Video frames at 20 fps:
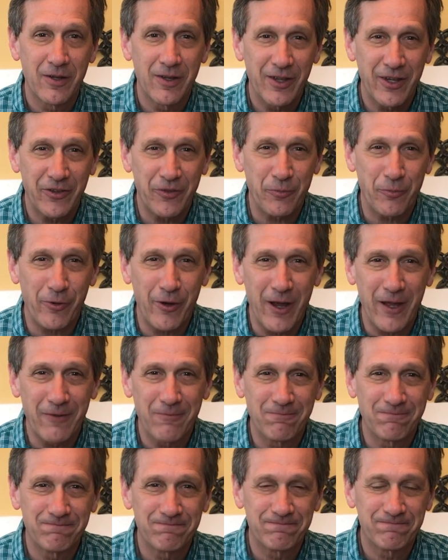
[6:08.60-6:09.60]
Let's pray.
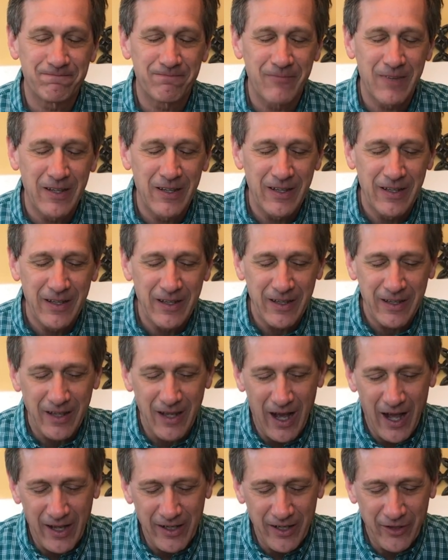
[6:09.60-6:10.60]

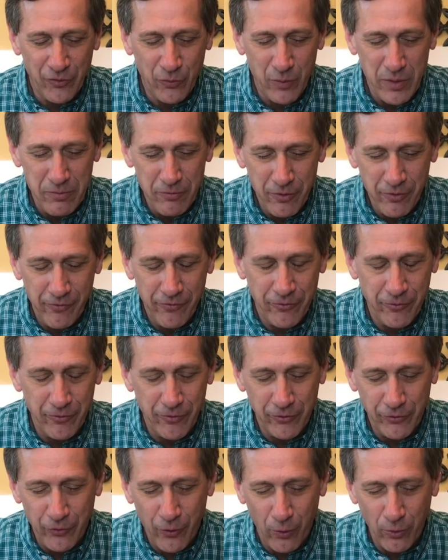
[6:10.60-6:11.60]
God, as we move through
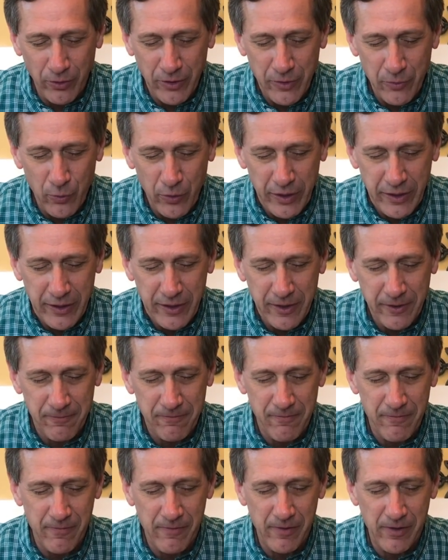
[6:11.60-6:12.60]
this Holy Week,
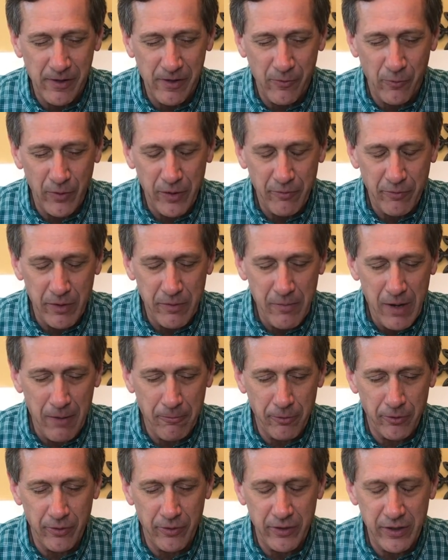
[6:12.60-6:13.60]
we
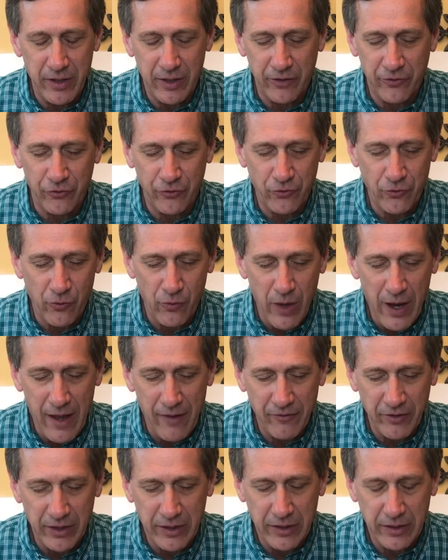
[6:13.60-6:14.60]
remember the
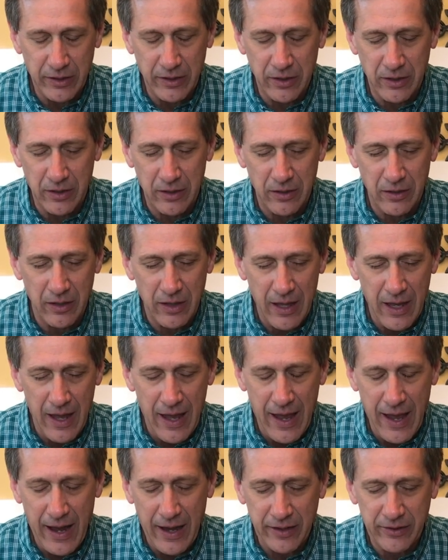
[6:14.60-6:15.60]
extravagant
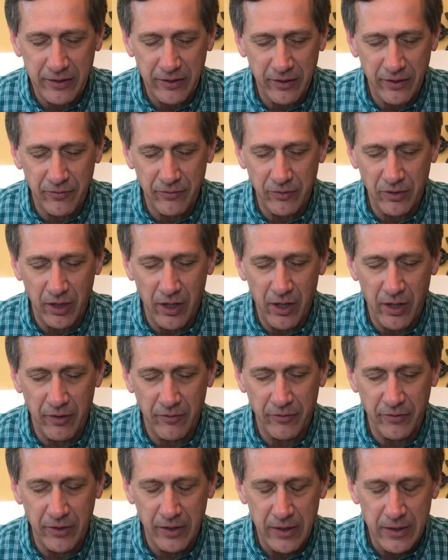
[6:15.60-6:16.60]
act of
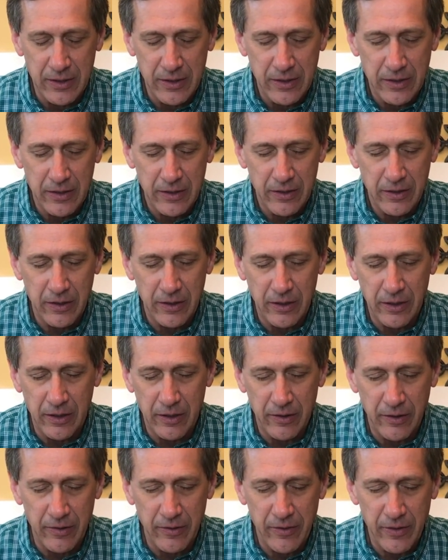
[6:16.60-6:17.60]
love
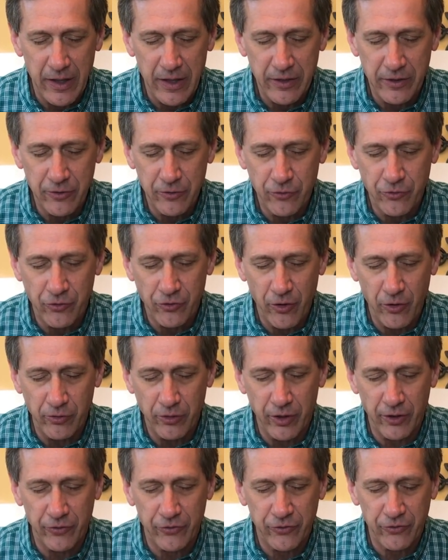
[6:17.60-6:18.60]
that you showed
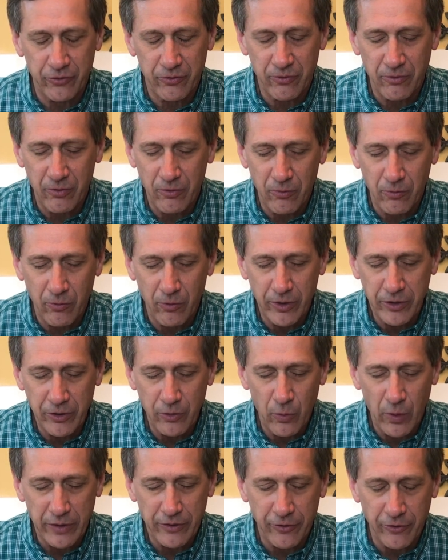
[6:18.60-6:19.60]
us when you
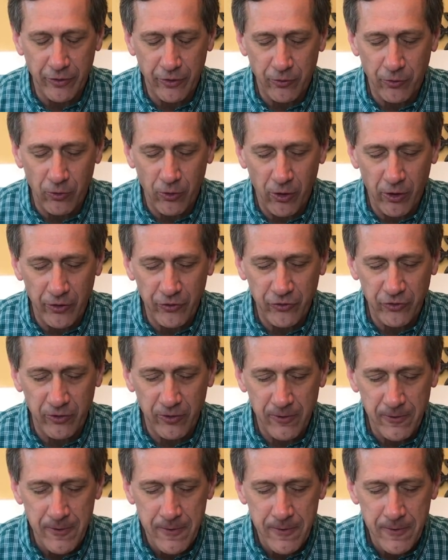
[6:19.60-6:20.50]
went to the cross